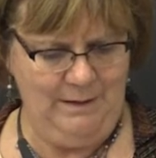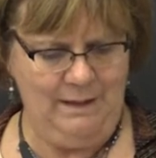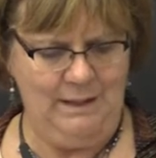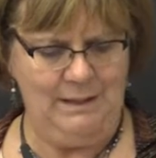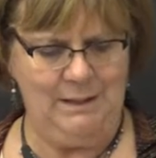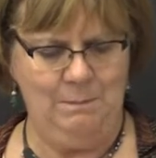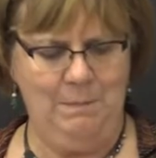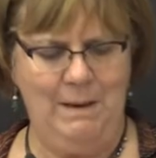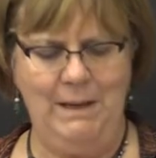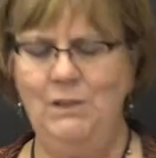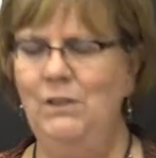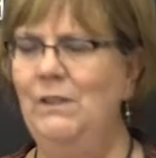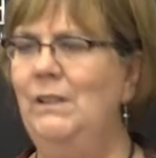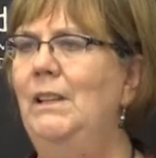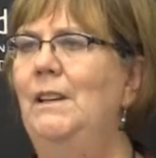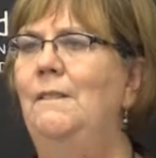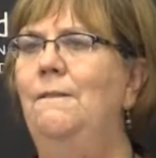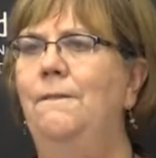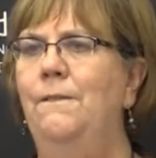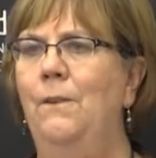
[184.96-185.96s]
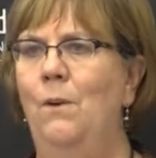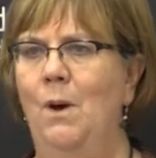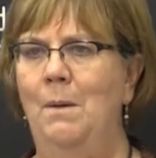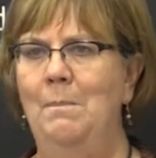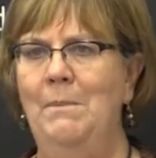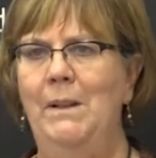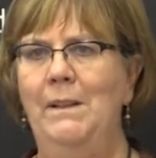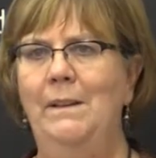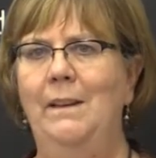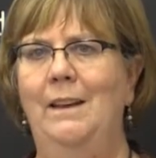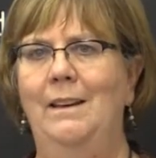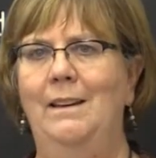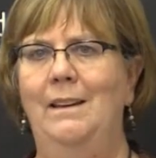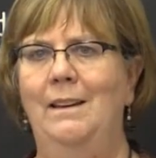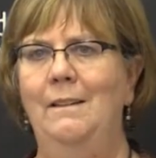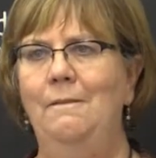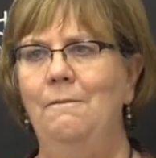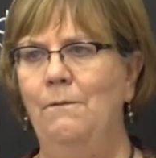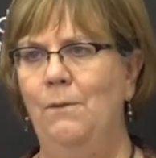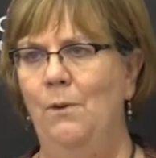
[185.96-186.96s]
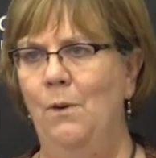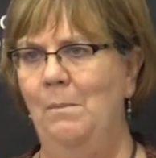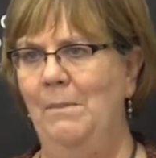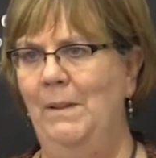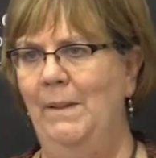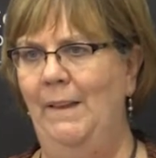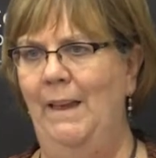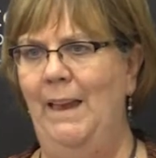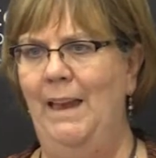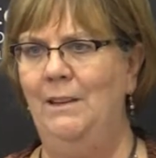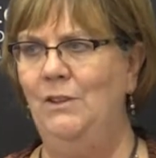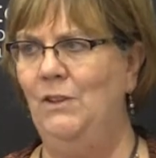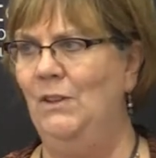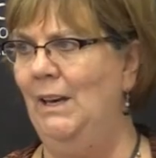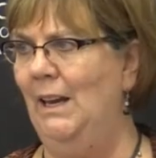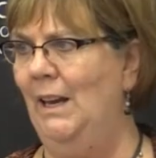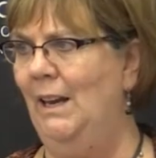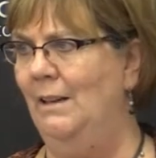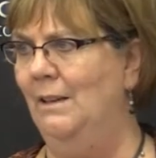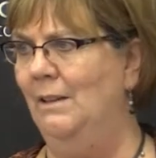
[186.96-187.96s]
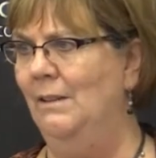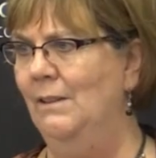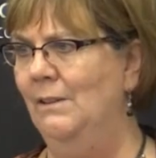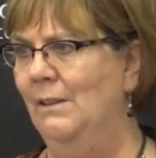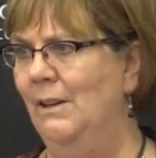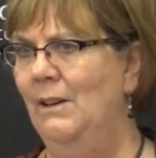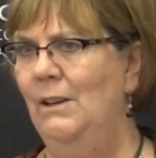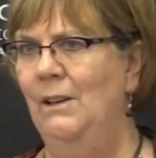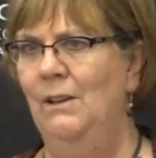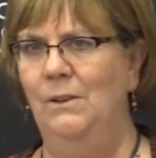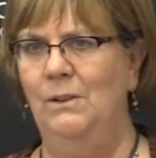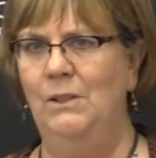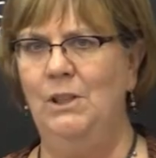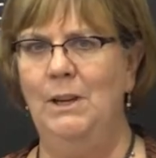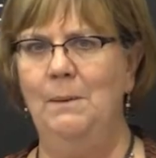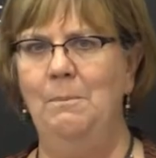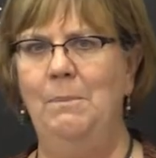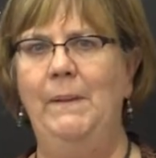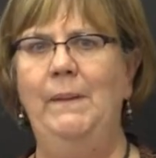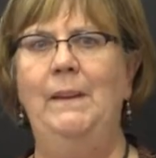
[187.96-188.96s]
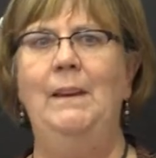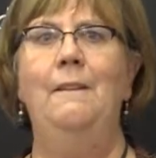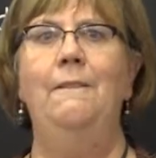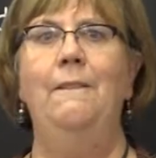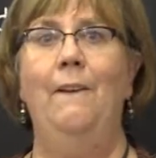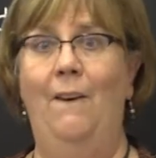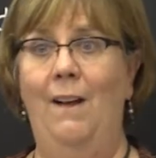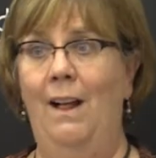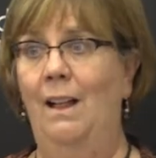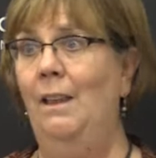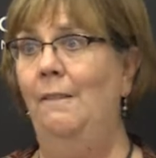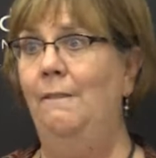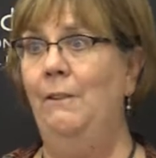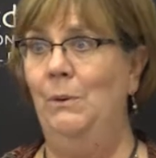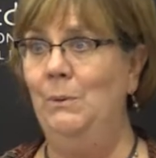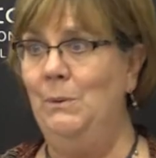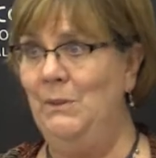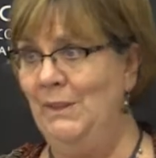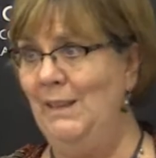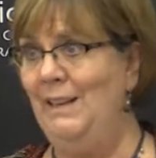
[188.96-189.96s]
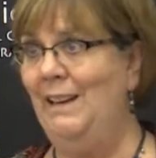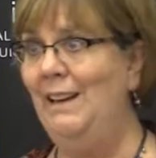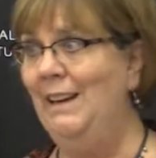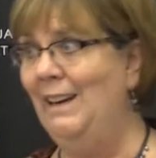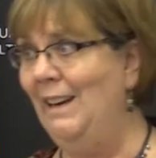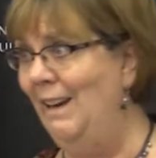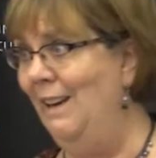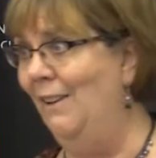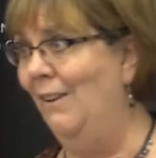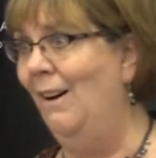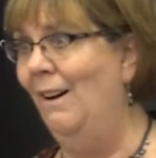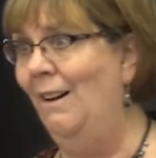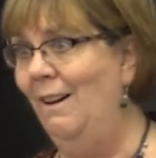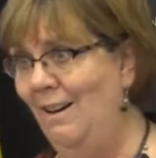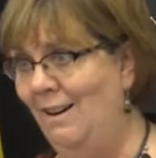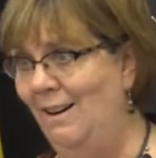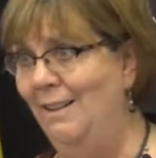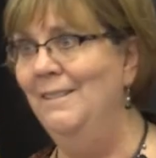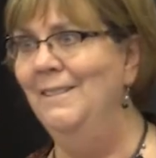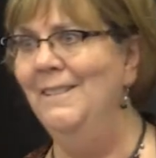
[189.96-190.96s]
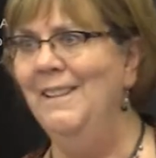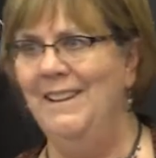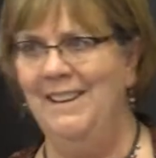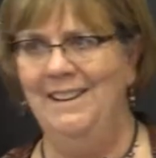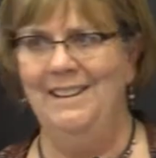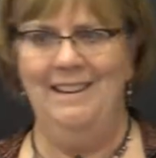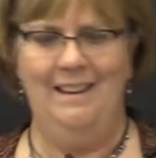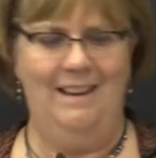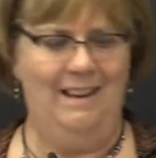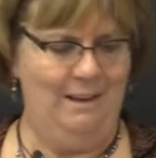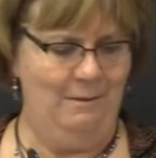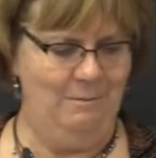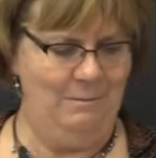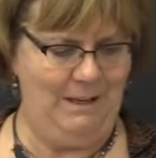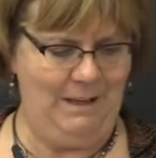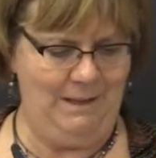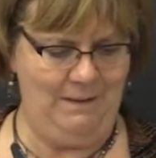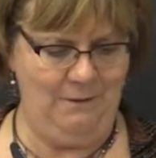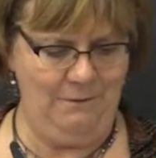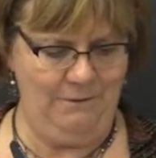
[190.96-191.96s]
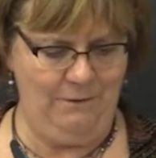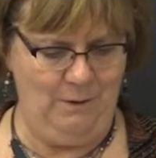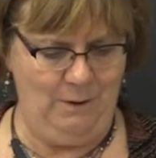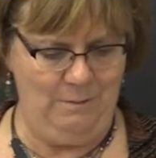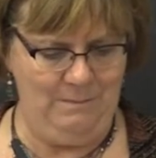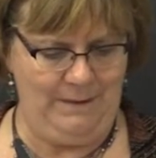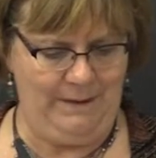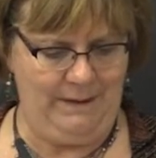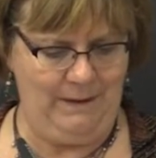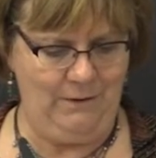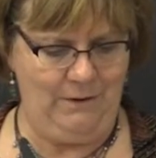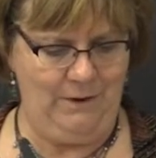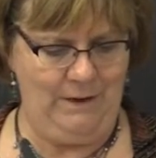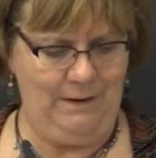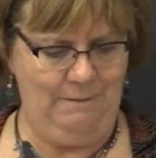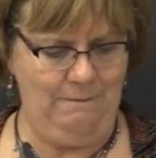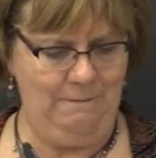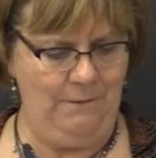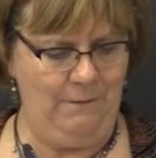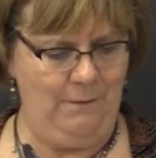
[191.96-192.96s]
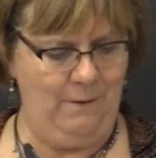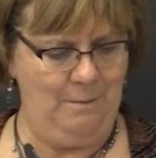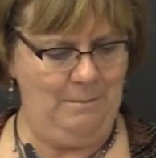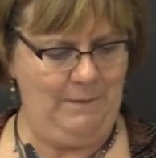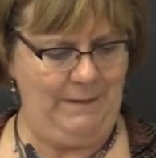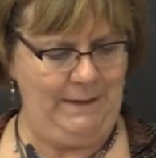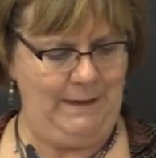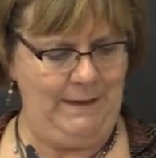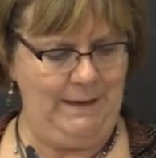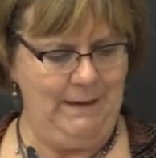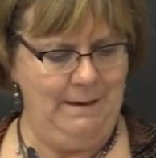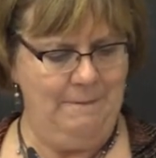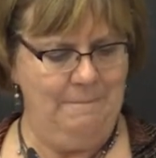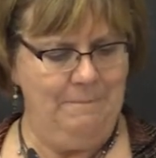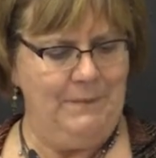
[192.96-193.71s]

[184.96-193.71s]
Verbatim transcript: especially formal and informal educators, which I believe all of you sitting here are, um, either formally or informally.